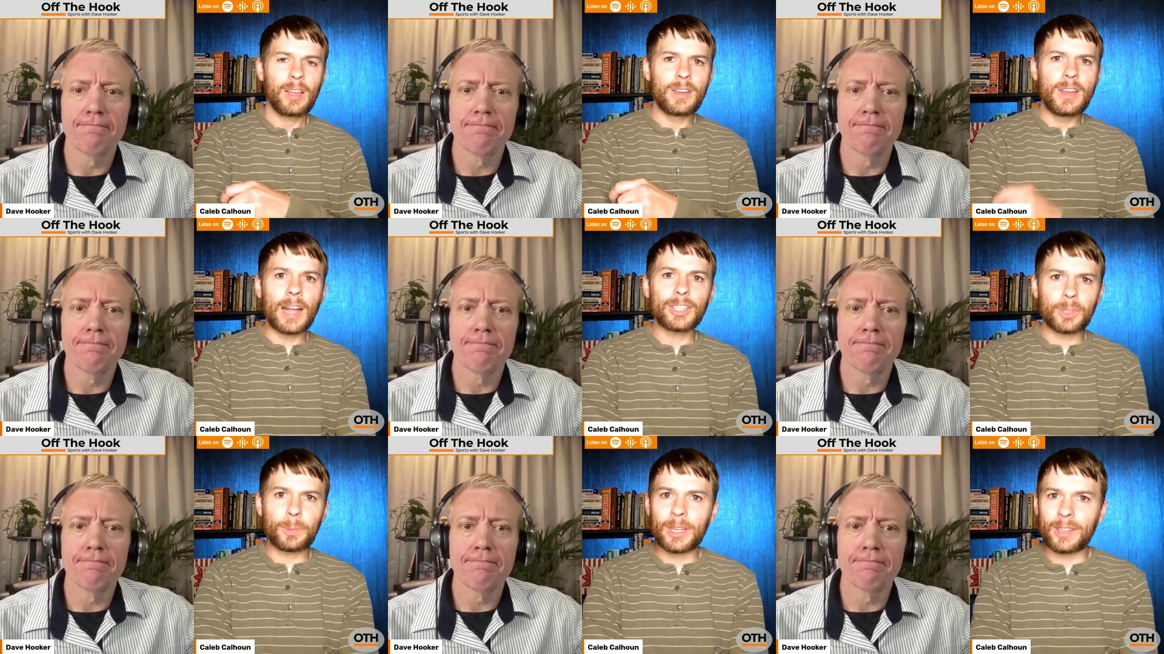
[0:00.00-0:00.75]
Speaker 1: Not
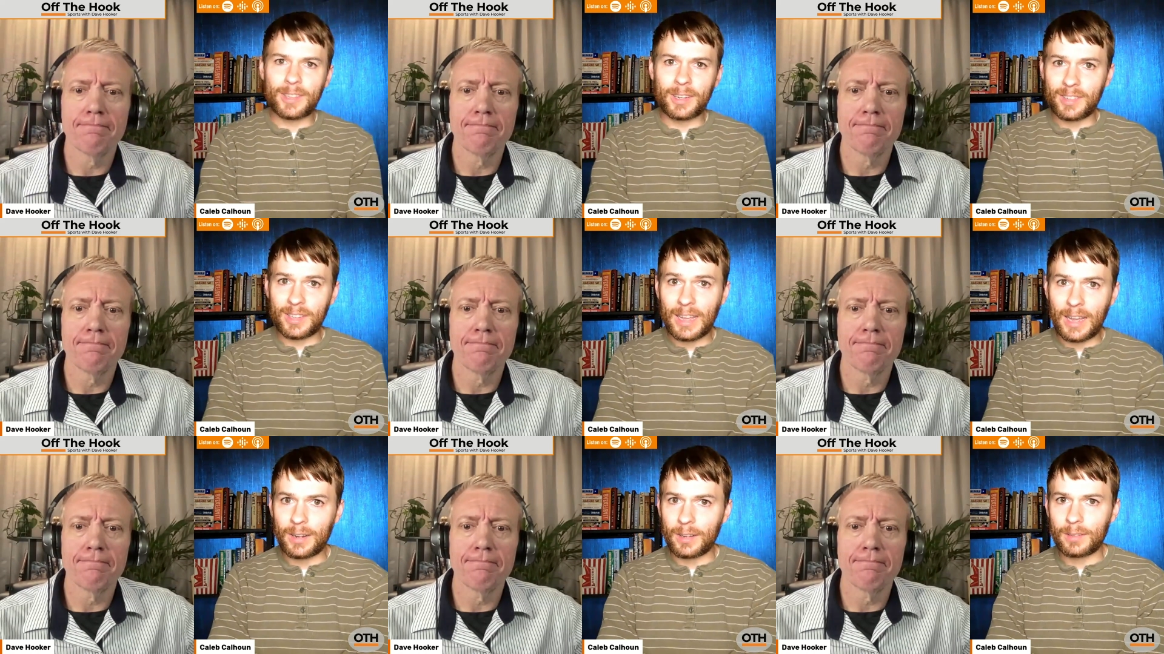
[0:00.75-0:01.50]
just because Tennessee
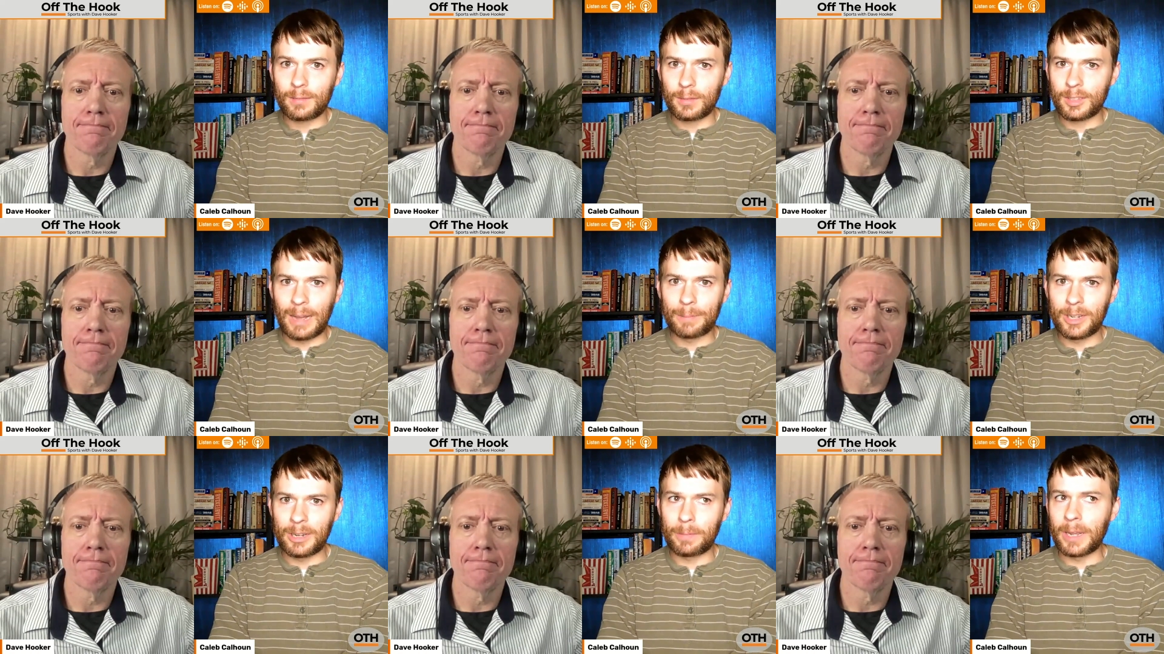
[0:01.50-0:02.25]
had a
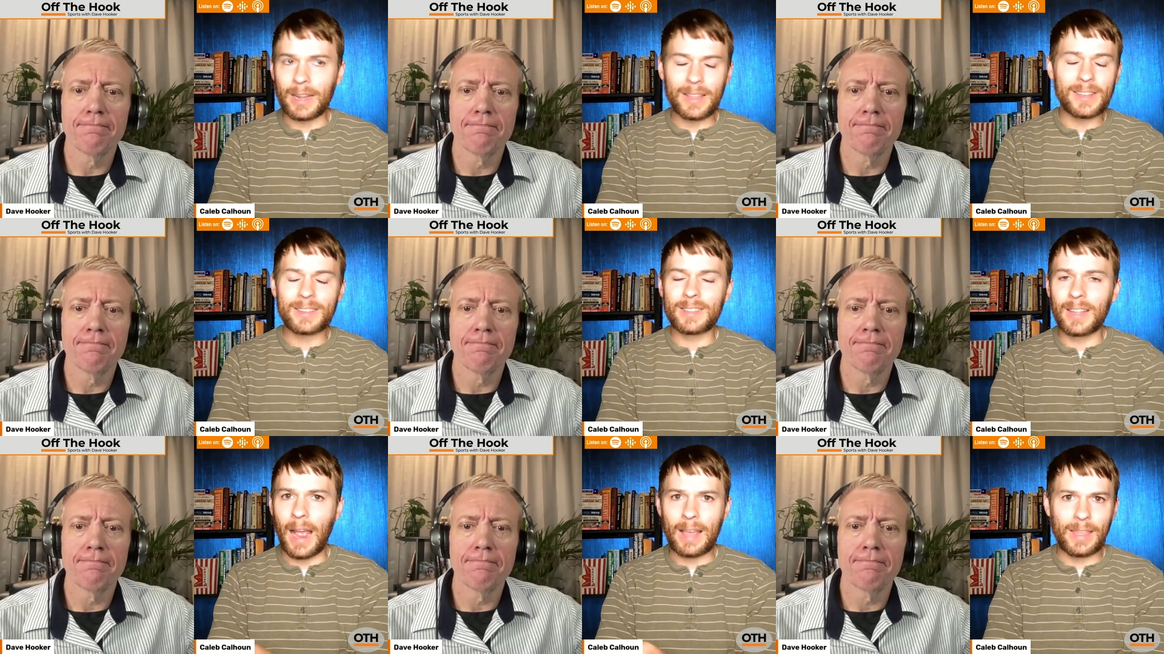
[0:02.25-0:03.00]
top 10 pick. I
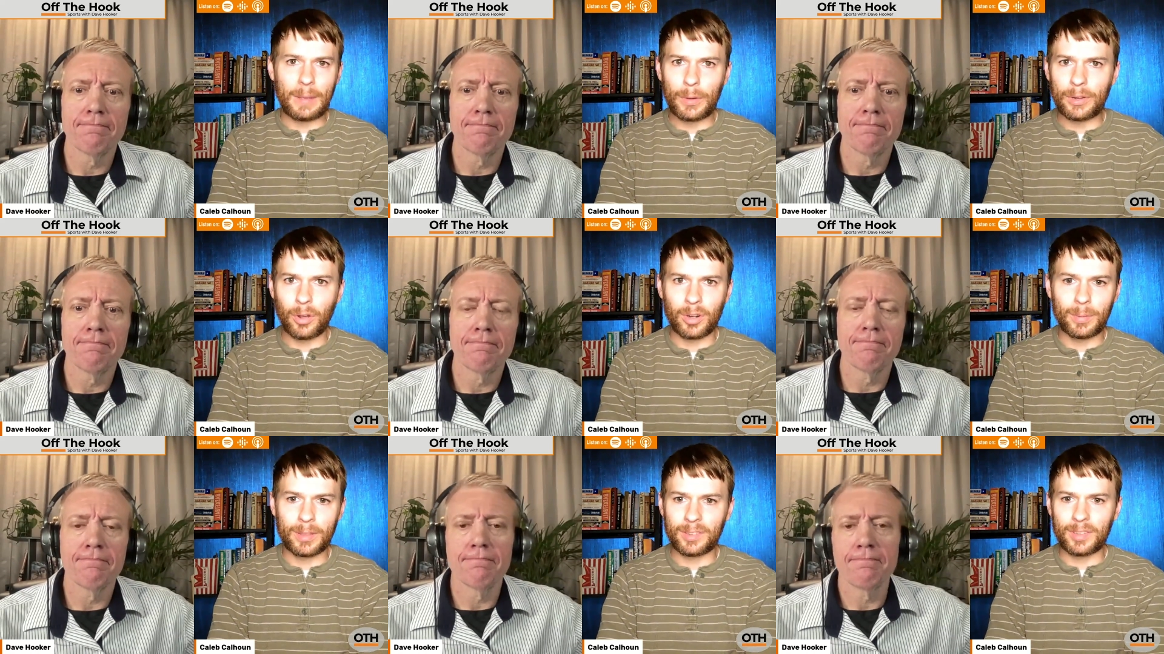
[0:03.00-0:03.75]
think we
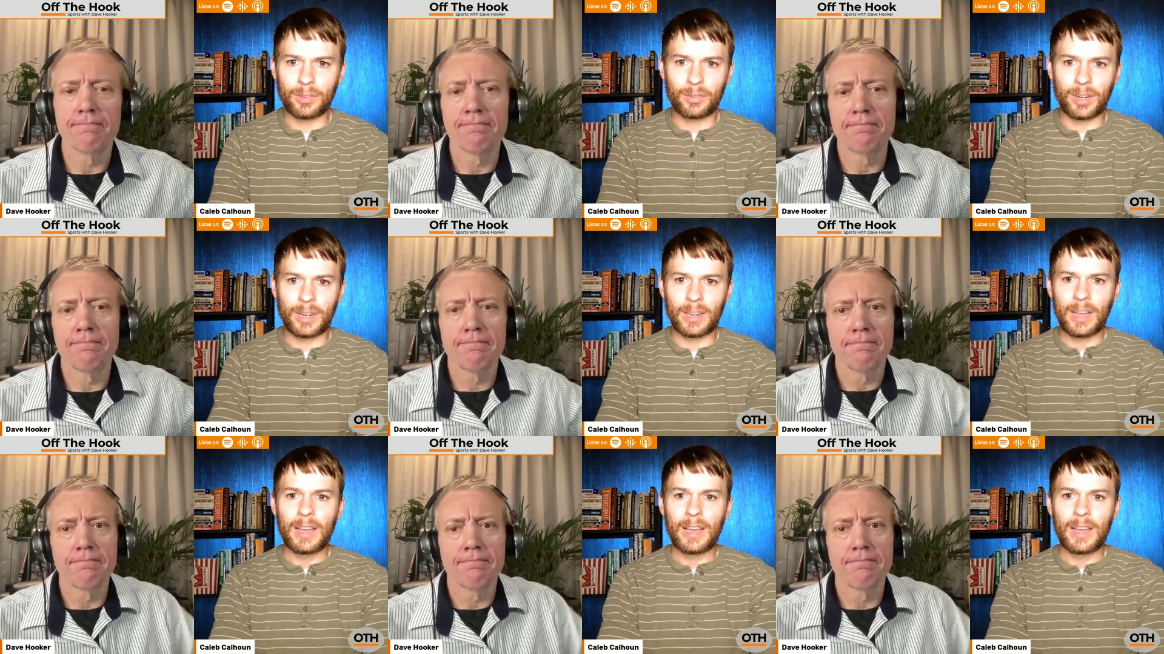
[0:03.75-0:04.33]
talked about this yesterday.